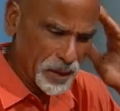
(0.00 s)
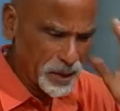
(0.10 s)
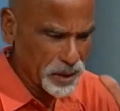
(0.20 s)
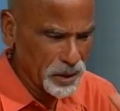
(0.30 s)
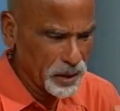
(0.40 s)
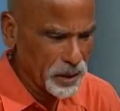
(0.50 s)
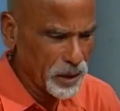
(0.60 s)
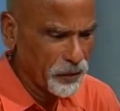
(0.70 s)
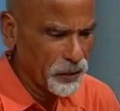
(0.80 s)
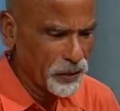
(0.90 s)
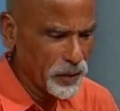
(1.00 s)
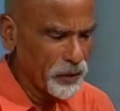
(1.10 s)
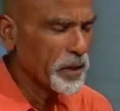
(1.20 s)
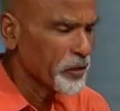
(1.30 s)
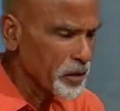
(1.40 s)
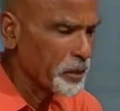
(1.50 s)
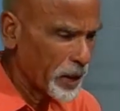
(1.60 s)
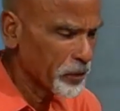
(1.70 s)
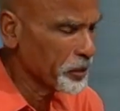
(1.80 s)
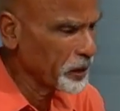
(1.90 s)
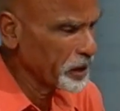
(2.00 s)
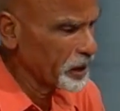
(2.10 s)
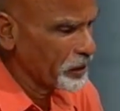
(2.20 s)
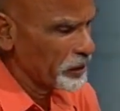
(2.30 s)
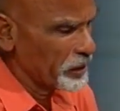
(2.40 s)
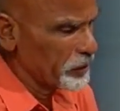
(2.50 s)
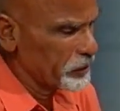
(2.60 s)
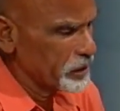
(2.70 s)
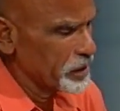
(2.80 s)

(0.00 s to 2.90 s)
but if it is the passport that's